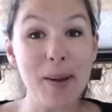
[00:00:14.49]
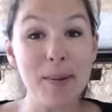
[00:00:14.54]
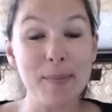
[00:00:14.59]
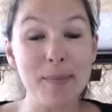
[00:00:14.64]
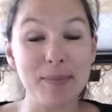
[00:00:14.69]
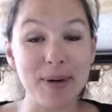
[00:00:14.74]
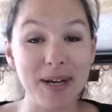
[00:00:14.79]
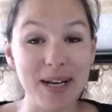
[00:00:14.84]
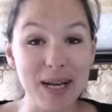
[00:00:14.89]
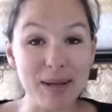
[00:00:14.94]

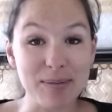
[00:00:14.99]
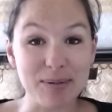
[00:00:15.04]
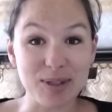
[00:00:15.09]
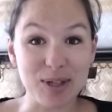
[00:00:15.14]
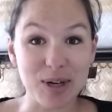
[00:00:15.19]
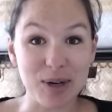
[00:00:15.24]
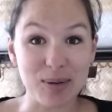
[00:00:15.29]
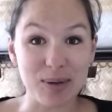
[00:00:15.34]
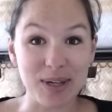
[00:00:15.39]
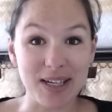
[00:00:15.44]
My name is
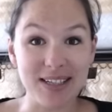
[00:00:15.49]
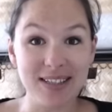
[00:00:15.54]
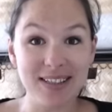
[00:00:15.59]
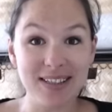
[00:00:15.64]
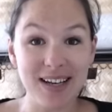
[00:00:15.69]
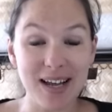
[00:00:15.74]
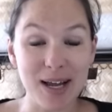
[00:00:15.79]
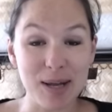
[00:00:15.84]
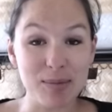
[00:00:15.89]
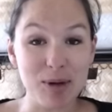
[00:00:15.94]
Caroline.
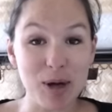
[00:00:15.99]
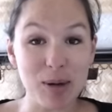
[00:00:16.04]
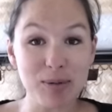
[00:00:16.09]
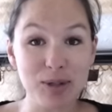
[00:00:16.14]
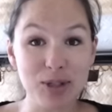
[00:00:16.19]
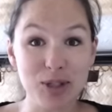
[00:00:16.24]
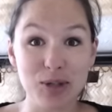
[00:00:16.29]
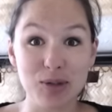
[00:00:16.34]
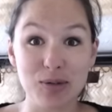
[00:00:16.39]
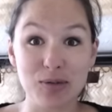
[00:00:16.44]
I'm coming
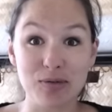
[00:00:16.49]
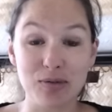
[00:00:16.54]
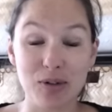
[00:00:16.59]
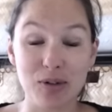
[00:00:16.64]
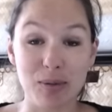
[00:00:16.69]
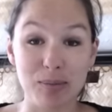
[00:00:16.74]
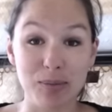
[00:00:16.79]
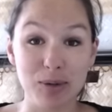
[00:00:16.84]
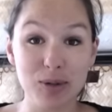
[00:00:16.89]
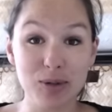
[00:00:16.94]
to you
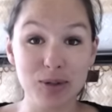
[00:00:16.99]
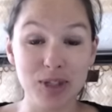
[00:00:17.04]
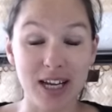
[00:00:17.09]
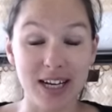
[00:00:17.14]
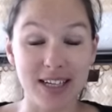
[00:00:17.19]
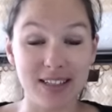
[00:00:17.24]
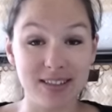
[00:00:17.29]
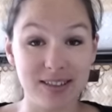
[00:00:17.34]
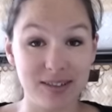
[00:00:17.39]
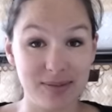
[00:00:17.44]
from
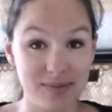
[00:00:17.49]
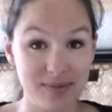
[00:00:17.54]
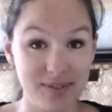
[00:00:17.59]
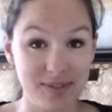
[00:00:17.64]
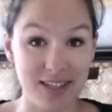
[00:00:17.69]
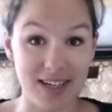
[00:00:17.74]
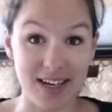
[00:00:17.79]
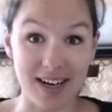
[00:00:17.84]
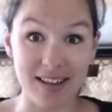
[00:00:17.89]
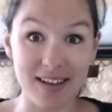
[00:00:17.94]
Utrecht, the
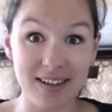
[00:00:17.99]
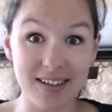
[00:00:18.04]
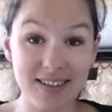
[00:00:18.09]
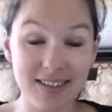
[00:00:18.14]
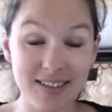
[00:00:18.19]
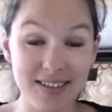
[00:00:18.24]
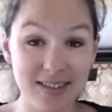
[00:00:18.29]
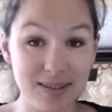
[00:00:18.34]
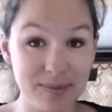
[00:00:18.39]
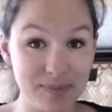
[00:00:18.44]

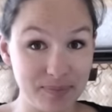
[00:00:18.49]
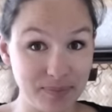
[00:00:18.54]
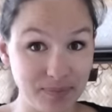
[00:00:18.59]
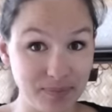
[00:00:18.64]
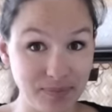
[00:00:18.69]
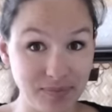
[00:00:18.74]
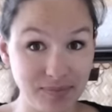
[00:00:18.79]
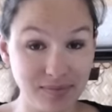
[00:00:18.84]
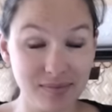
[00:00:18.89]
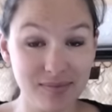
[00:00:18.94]
Netherlands.
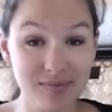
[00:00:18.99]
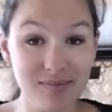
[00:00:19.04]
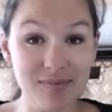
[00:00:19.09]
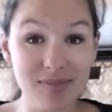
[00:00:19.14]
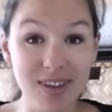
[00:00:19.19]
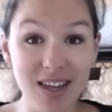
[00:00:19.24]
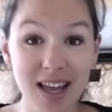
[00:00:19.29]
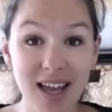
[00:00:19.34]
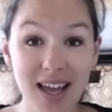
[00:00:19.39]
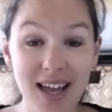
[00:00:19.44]

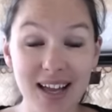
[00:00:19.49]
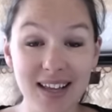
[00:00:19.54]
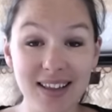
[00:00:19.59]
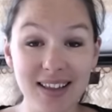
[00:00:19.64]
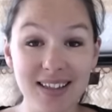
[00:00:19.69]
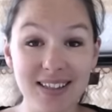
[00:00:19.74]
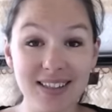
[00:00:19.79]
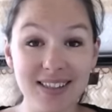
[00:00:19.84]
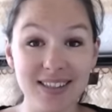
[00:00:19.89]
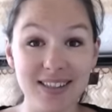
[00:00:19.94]
And
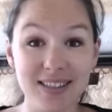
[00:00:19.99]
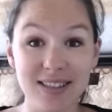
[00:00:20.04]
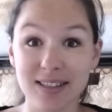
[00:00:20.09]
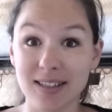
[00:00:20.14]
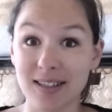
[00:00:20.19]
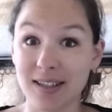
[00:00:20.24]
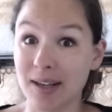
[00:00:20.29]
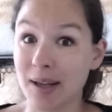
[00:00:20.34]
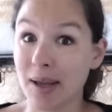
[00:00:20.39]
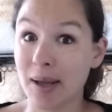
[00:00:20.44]
this
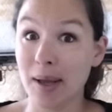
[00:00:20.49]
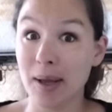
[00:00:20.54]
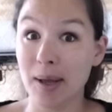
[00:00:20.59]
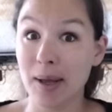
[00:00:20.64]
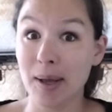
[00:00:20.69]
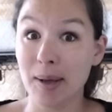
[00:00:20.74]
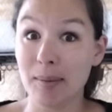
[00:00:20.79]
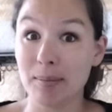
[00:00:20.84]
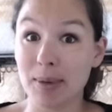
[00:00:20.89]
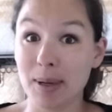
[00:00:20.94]
is
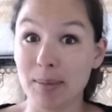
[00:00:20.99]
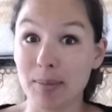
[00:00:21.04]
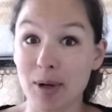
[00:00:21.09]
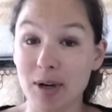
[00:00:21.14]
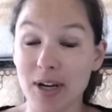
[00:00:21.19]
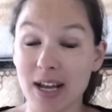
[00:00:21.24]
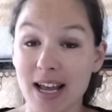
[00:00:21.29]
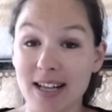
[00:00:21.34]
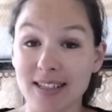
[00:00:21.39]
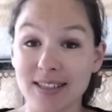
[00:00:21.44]
my
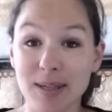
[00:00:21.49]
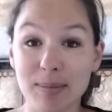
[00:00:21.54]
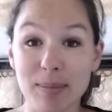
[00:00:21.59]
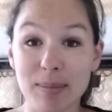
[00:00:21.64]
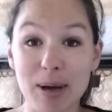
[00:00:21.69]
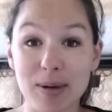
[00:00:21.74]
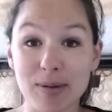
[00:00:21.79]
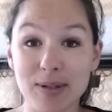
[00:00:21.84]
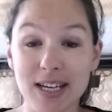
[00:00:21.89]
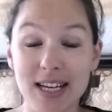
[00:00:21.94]
podcast
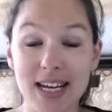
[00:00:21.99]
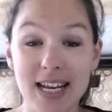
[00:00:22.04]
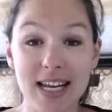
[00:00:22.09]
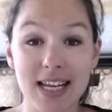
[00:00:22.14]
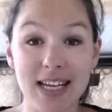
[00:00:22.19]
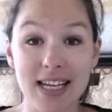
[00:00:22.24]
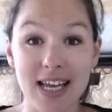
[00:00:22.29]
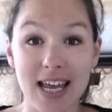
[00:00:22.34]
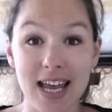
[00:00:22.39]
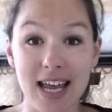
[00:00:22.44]
about
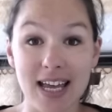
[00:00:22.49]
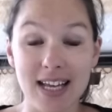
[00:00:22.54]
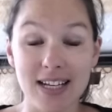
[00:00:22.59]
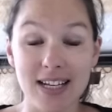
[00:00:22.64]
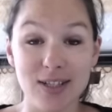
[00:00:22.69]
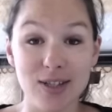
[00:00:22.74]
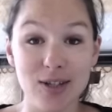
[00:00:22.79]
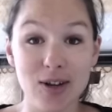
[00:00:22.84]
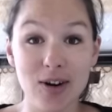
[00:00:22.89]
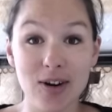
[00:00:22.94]
knitting
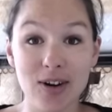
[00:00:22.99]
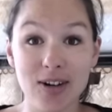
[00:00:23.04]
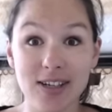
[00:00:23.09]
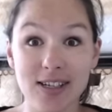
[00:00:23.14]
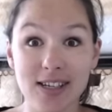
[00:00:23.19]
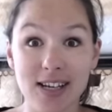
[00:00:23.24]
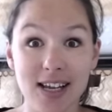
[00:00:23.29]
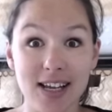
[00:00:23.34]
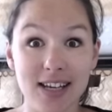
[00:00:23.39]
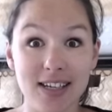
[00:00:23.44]
and
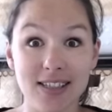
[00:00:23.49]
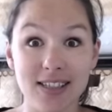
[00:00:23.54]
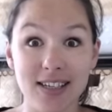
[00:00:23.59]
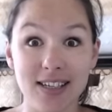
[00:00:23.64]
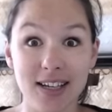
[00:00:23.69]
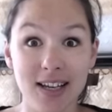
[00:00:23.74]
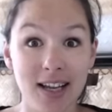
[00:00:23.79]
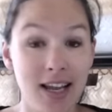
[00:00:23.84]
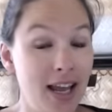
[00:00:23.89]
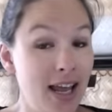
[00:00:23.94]
yarn and
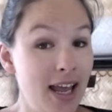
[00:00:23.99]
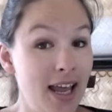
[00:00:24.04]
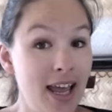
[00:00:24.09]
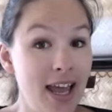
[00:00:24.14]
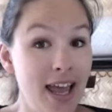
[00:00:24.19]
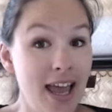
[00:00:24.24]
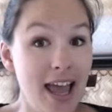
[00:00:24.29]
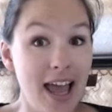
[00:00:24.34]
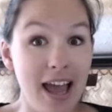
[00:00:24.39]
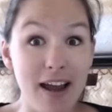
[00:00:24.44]

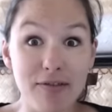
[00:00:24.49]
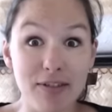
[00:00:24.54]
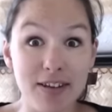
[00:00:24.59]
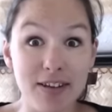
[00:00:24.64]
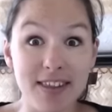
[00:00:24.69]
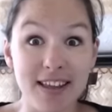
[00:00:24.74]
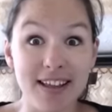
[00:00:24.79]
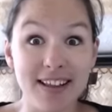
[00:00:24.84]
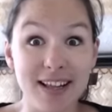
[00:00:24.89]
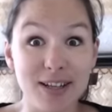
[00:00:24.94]

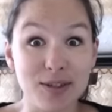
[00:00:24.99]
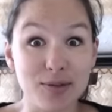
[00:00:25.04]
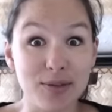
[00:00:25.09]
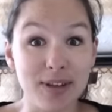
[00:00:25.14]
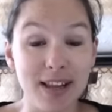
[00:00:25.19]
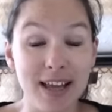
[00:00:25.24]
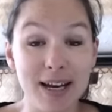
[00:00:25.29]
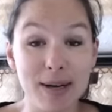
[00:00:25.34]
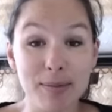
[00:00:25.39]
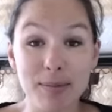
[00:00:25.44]
everything that's
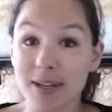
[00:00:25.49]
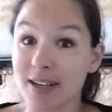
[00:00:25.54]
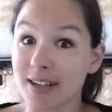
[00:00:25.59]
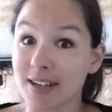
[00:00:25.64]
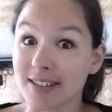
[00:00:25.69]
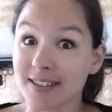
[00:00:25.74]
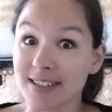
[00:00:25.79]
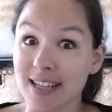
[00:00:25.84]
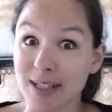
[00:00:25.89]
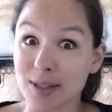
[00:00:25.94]
related
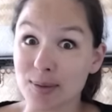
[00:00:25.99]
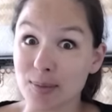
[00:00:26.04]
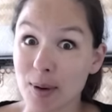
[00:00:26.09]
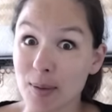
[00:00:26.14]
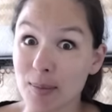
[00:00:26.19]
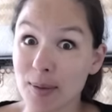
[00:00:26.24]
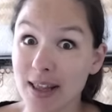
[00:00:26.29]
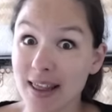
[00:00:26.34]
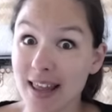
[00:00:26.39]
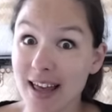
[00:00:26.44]
because that's what
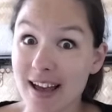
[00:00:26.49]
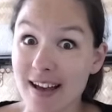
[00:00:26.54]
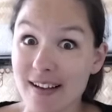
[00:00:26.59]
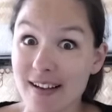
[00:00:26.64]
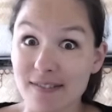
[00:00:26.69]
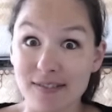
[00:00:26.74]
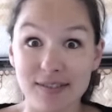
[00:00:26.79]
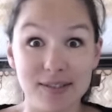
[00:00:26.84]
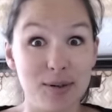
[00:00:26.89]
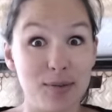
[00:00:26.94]
we
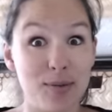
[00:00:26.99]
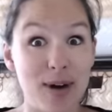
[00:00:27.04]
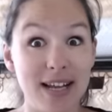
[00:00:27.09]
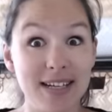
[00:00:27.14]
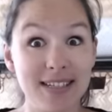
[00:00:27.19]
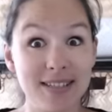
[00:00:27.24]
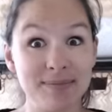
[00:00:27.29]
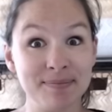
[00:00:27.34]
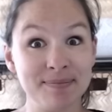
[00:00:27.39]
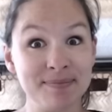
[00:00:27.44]
love, right?